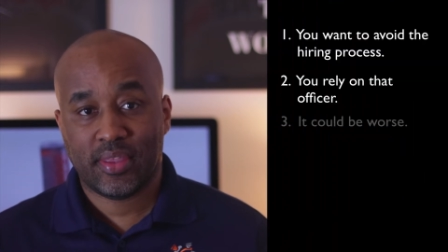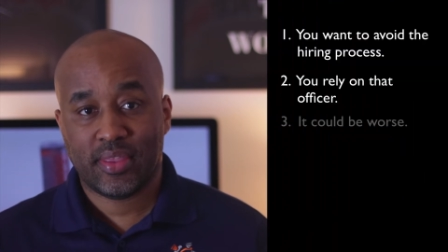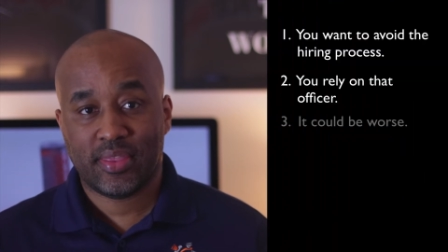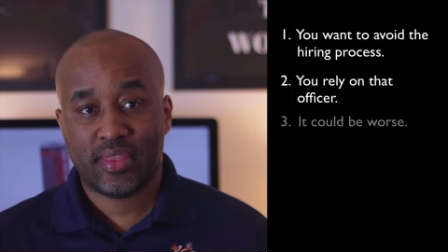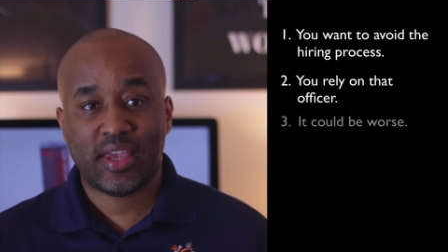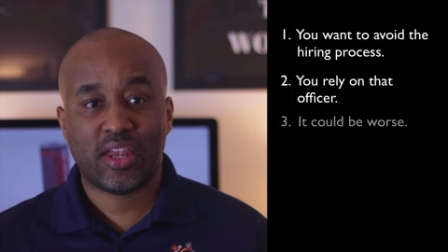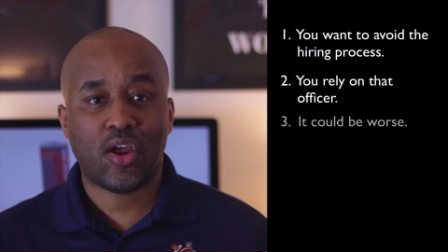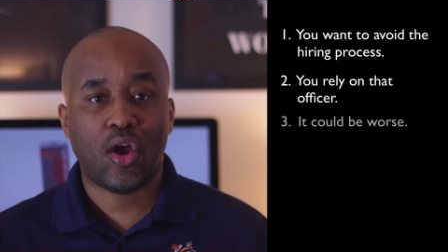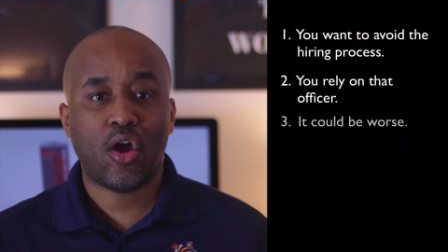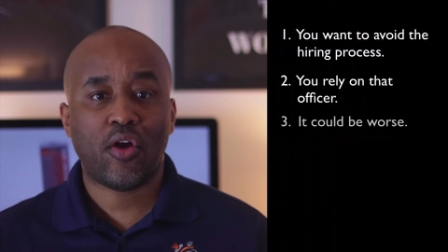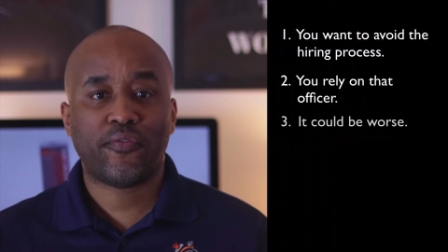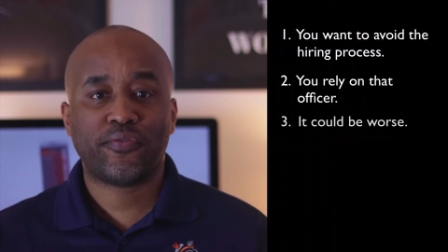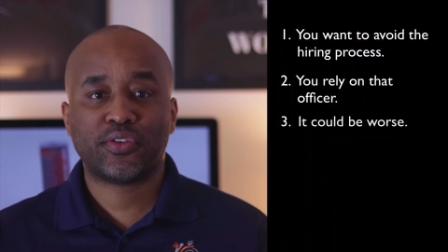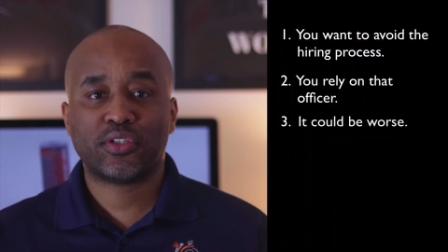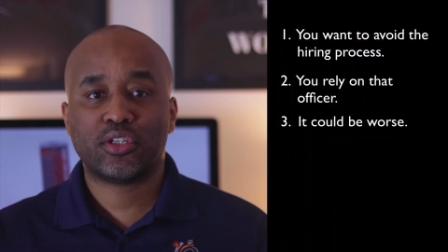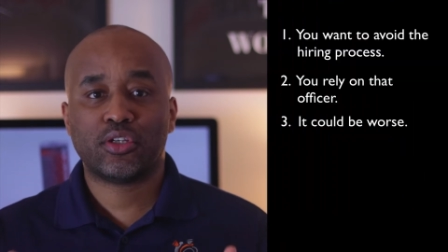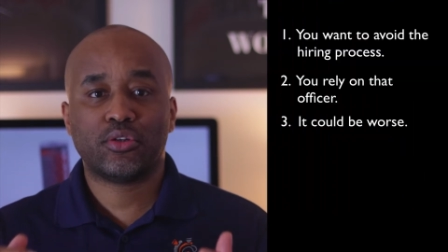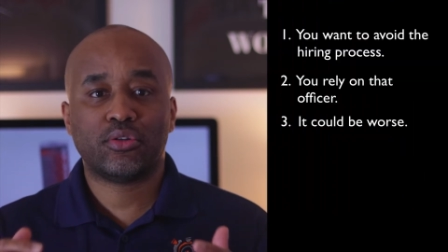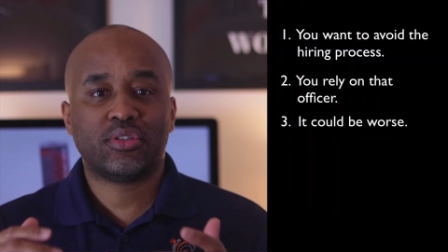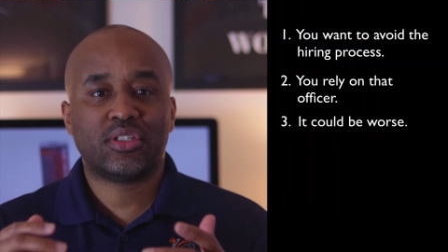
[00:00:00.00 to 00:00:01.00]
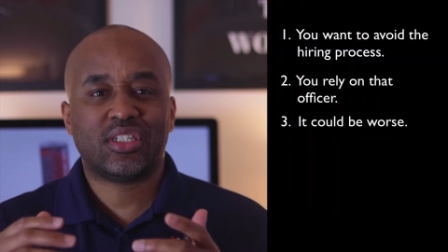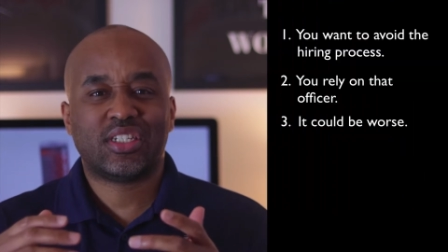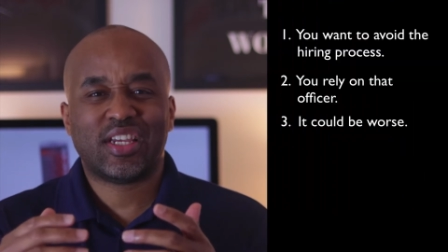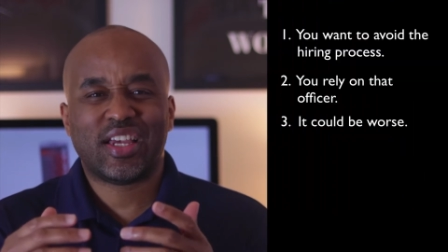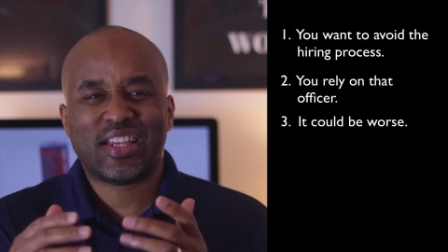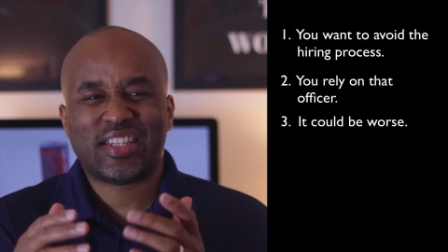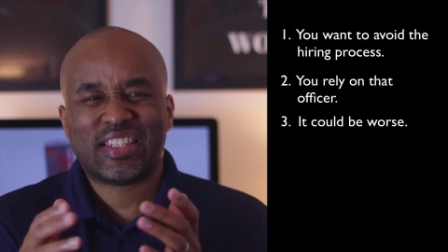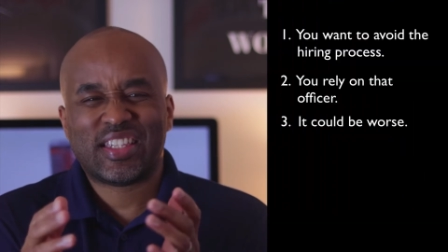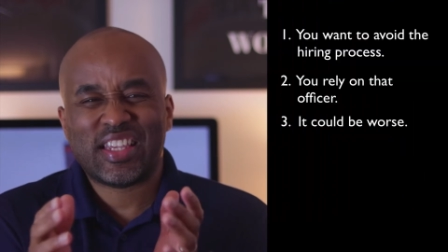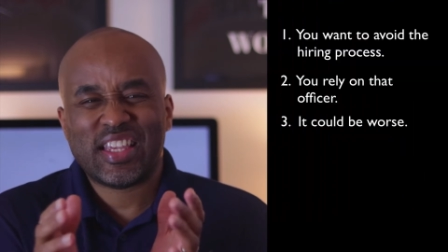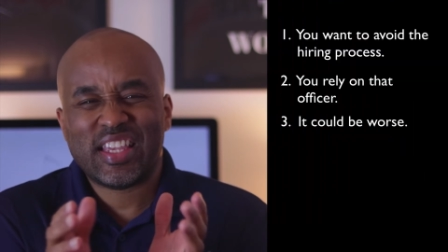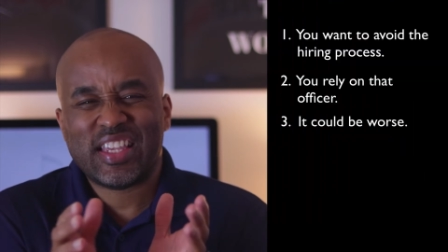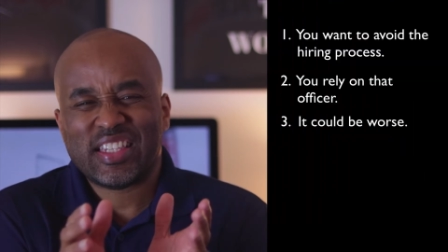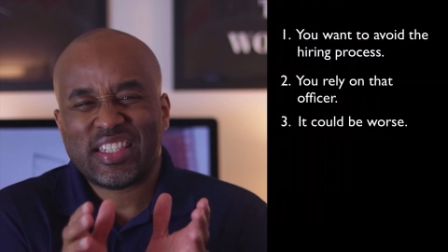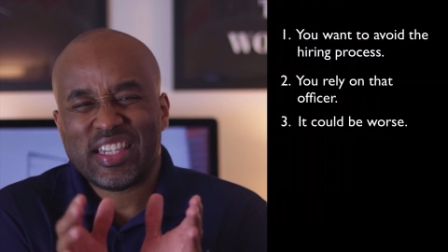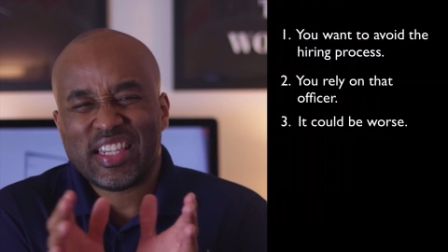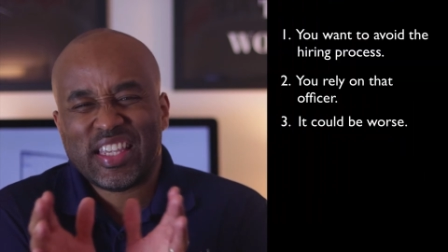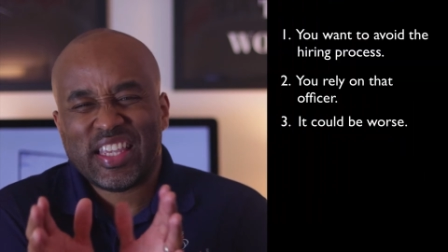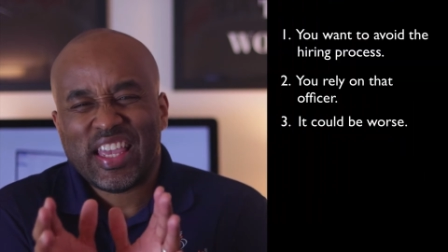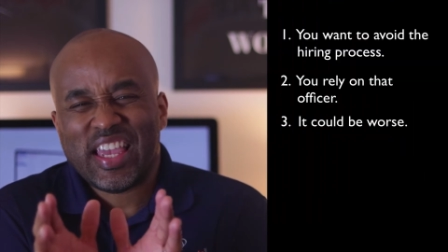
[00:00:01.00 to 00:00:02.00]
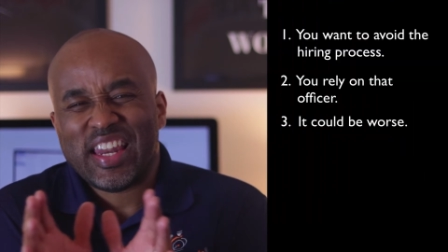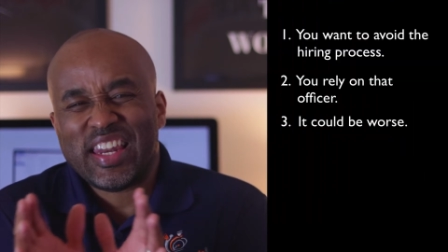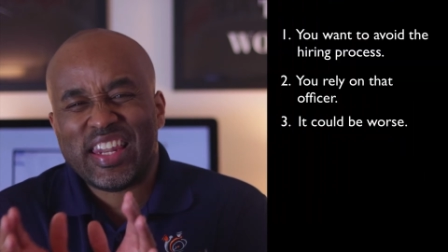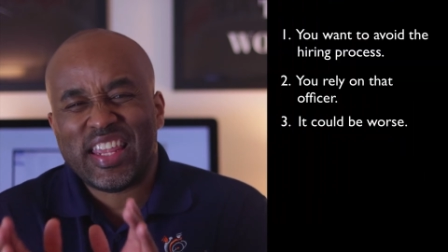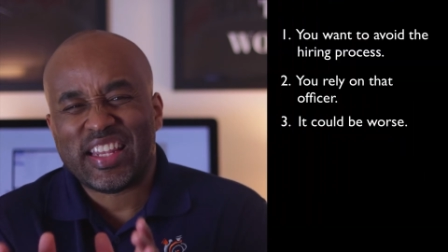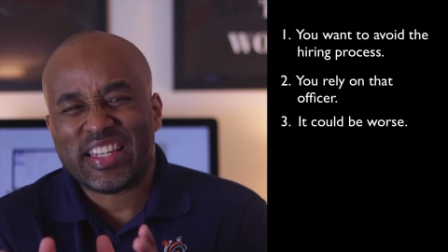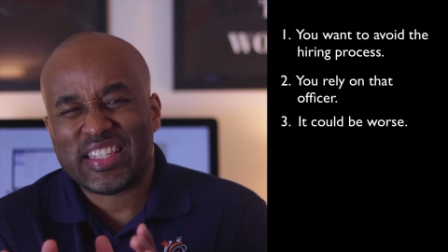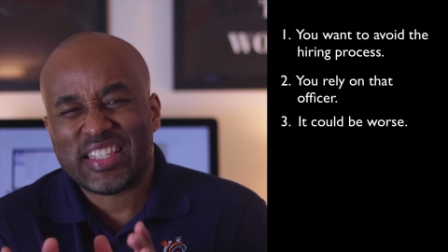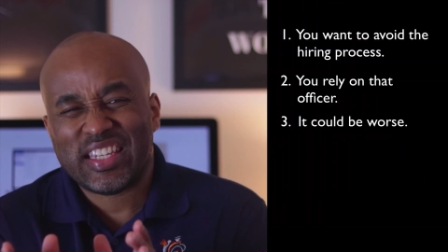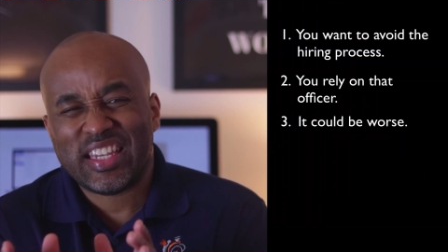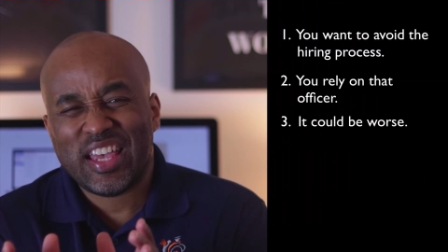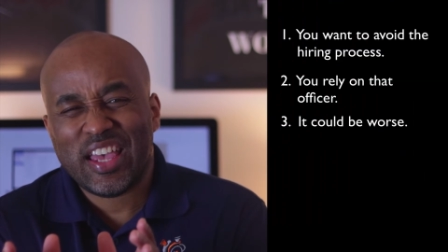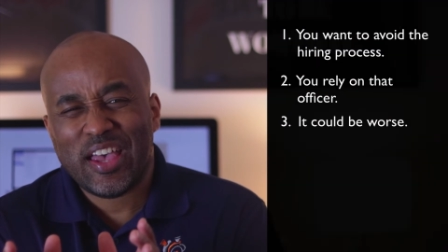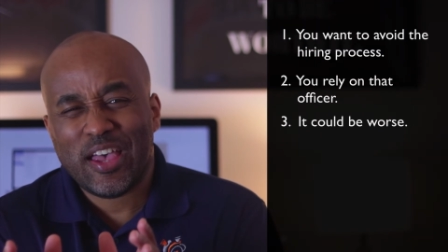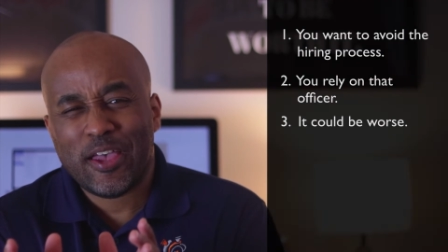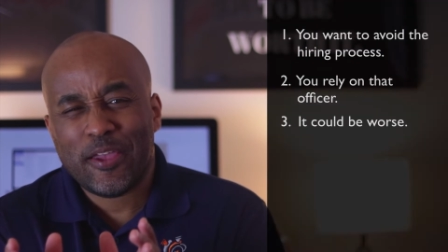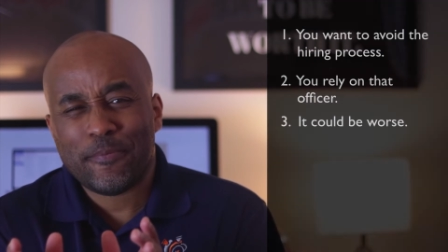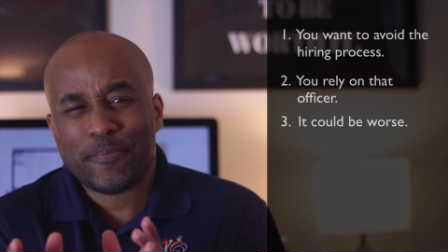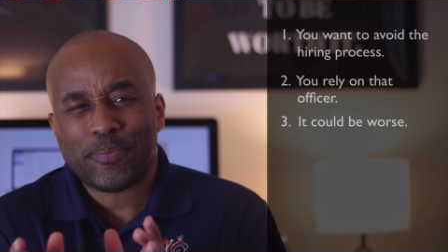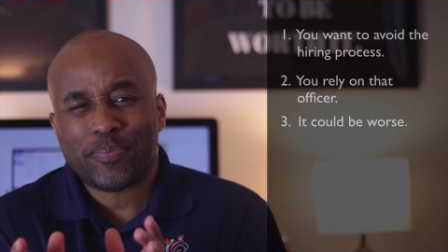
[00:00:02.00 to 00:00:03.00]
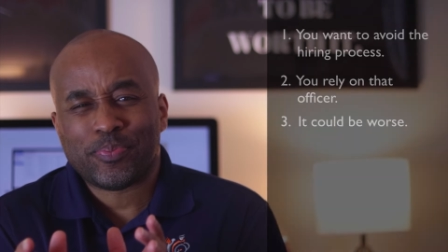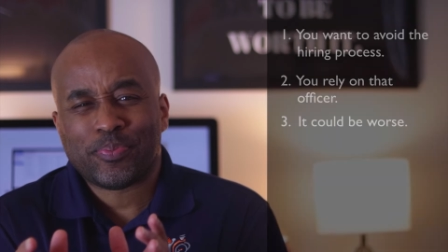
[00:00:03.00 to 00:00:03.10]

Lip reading: That officer just isn't getting it done,